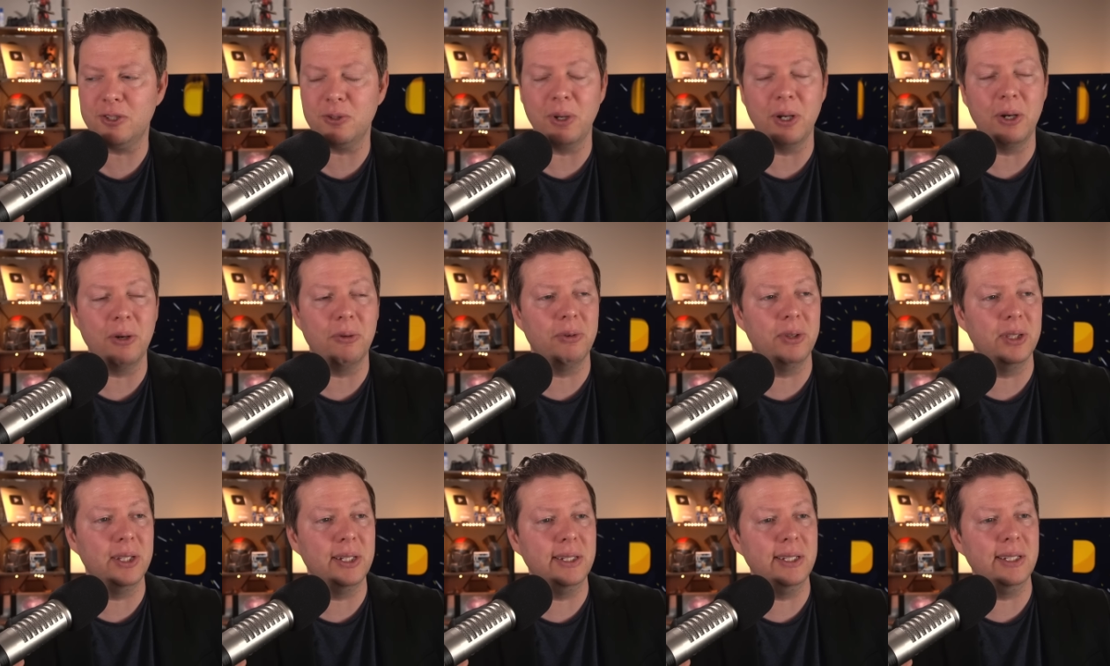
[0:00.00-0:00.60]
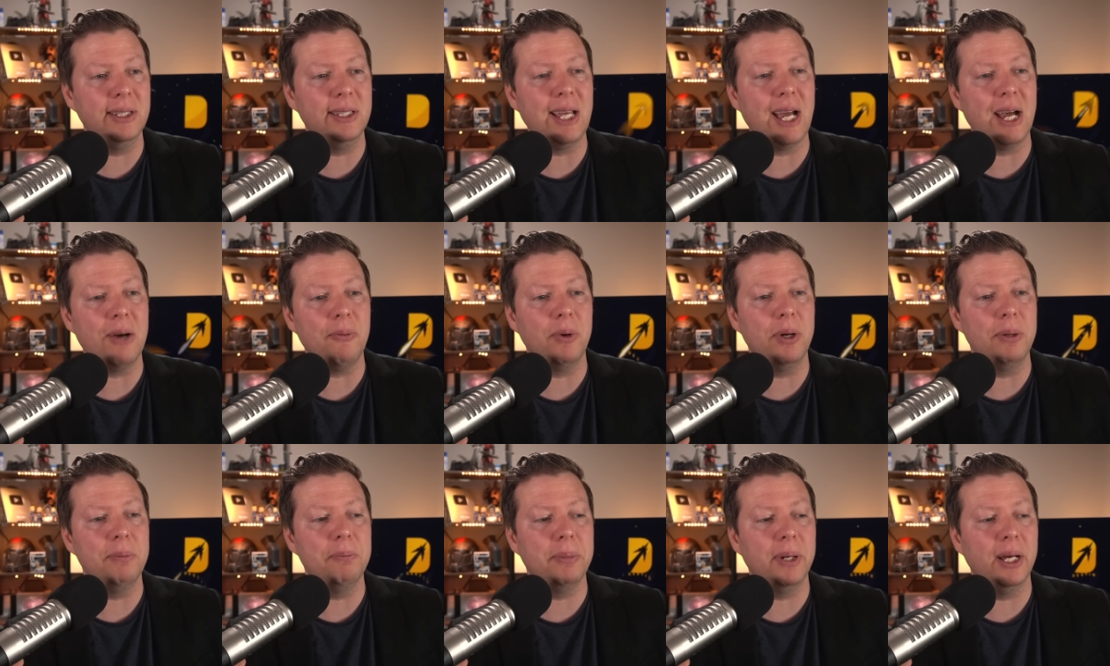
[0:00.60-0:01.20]
so I don't really need that
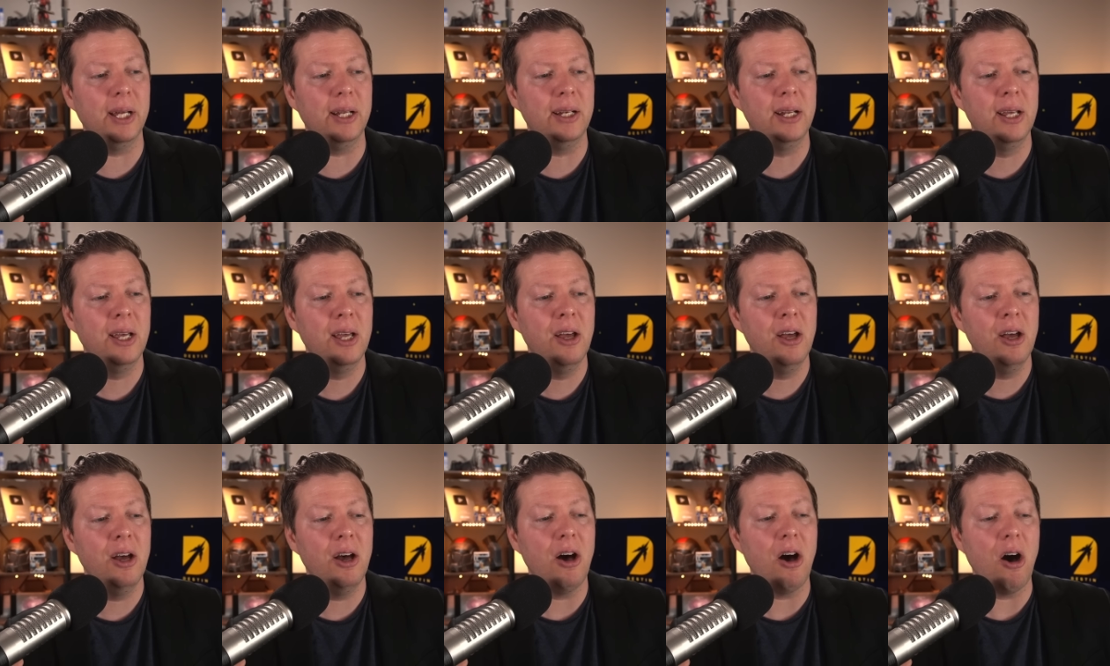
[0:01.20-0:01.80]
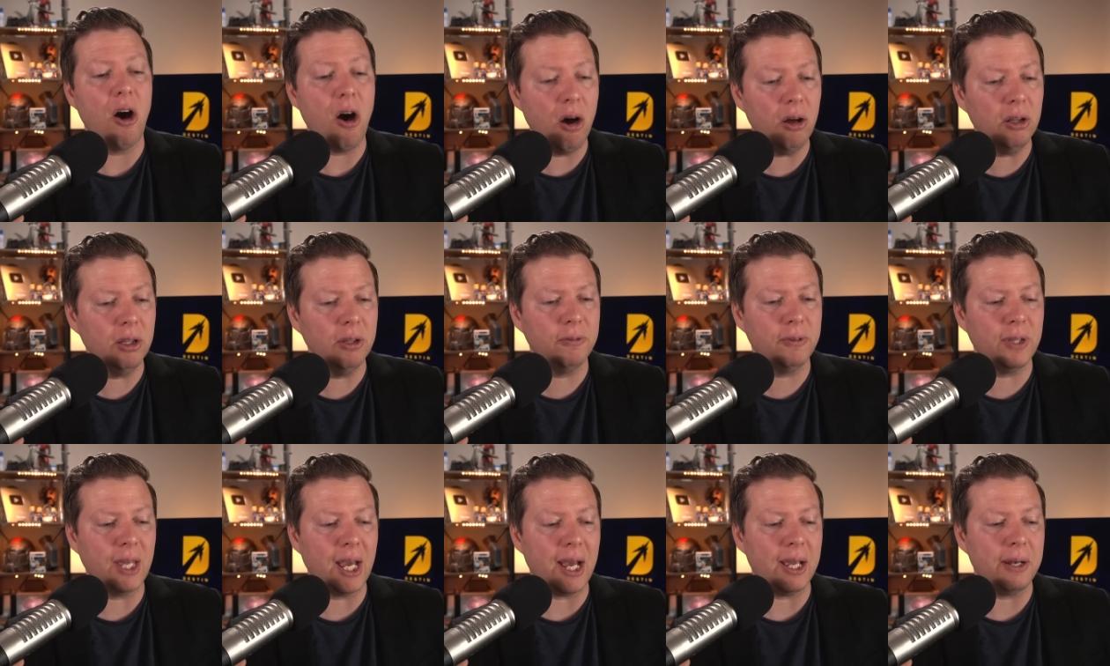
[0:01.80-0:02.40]
one. But all
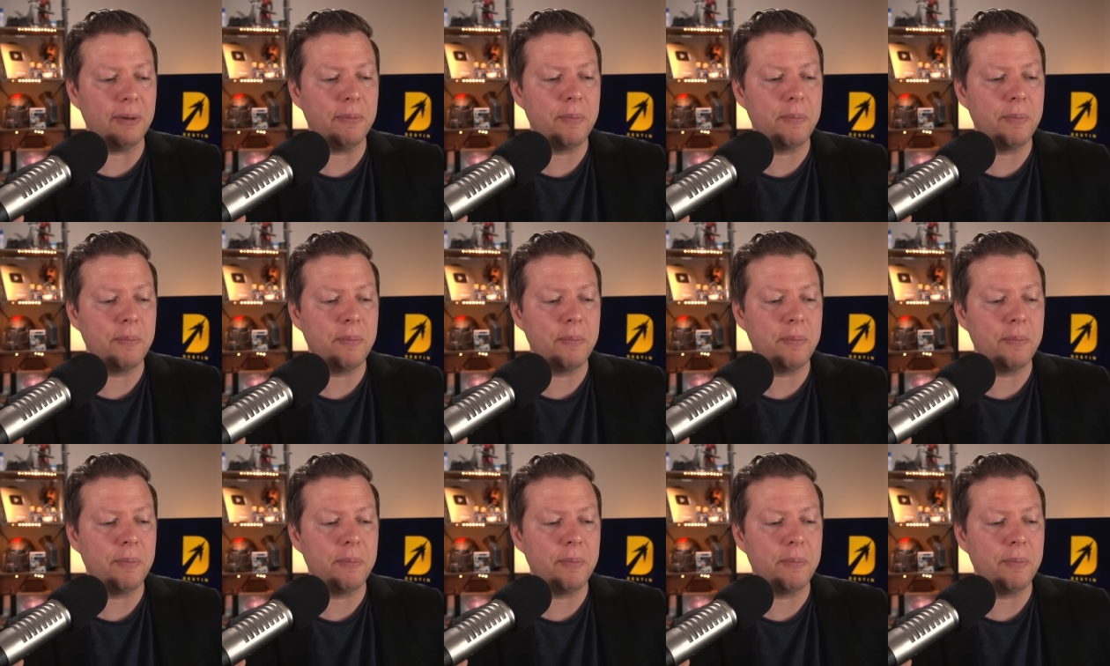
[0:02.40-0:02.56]
of that